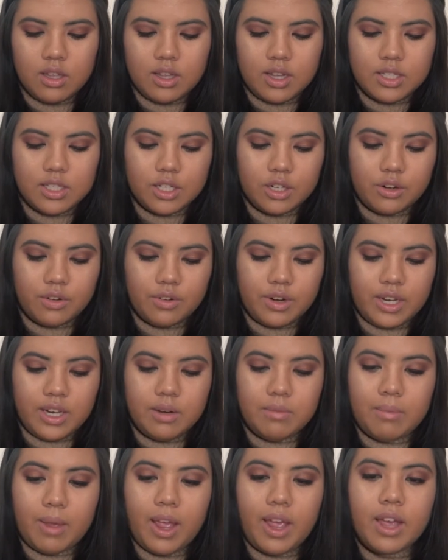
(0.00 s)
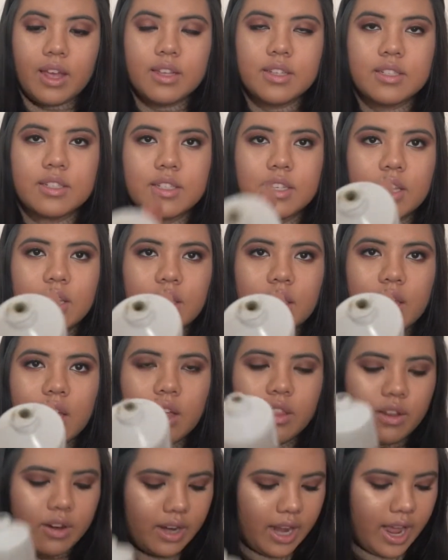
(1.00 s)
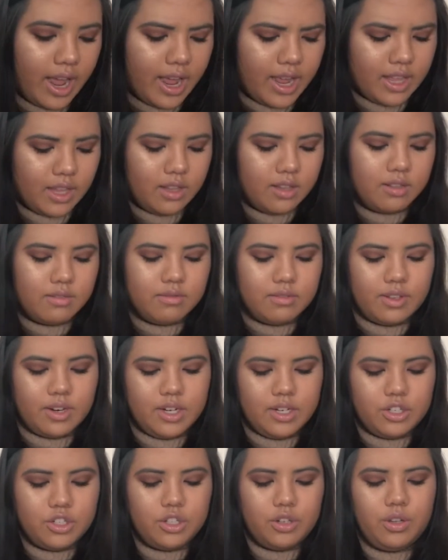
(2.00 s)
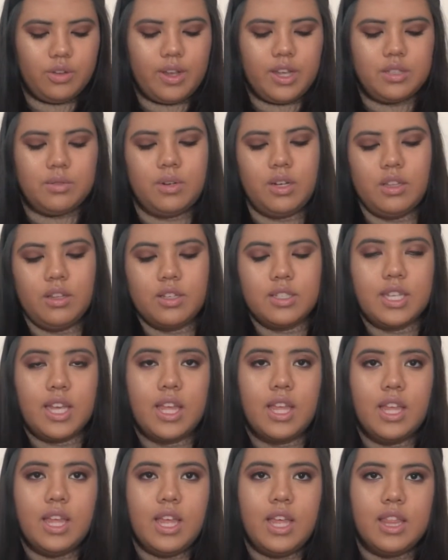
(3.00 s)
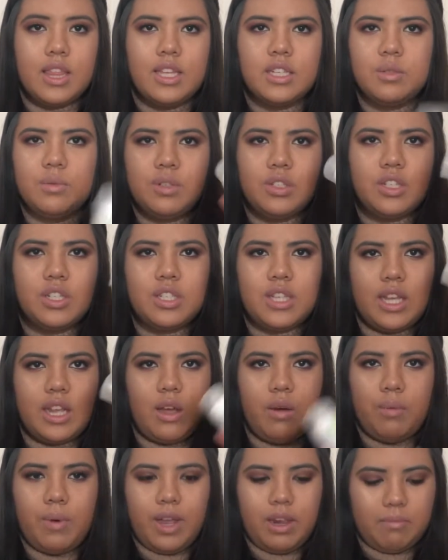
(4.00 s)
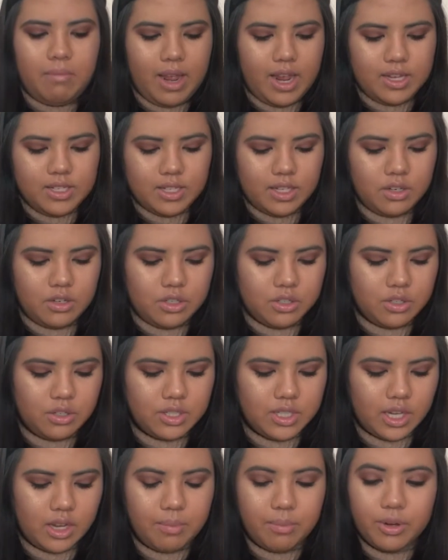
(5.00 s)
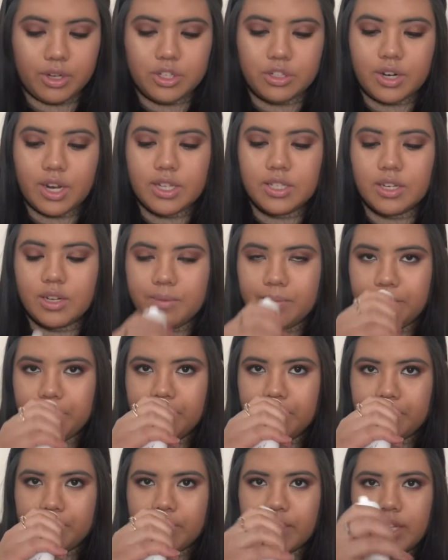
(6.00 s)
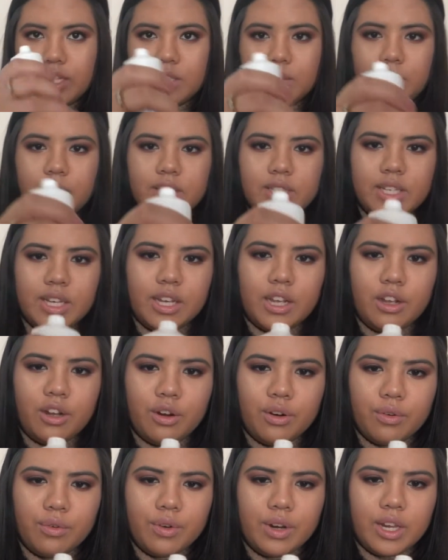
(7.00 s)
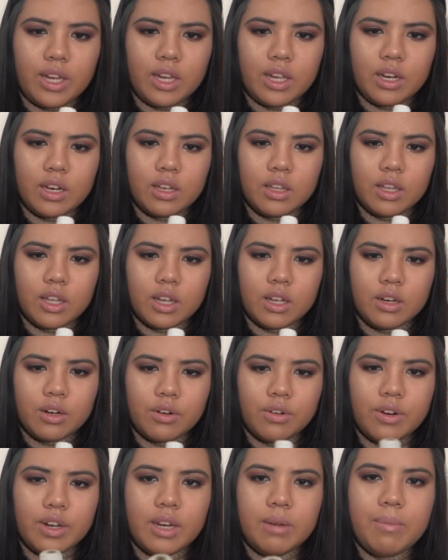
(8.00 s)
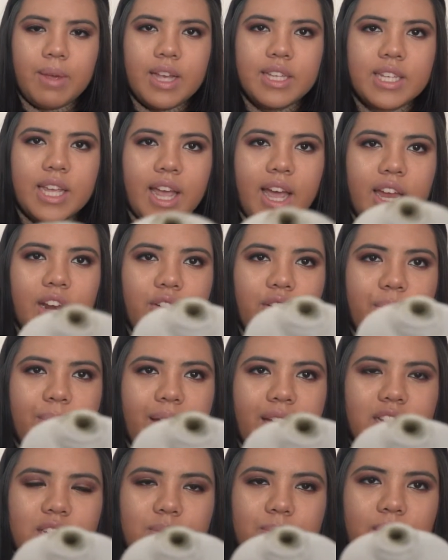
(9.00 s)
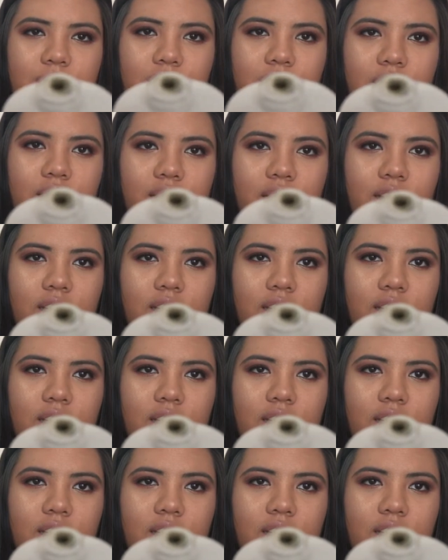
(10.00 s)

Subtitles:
it's a green mask. The other guy, let me show you guys what it looks like. This one's just like a white mask. It just looks like a moisturizer. This one's like a green mask. It kind of reminds me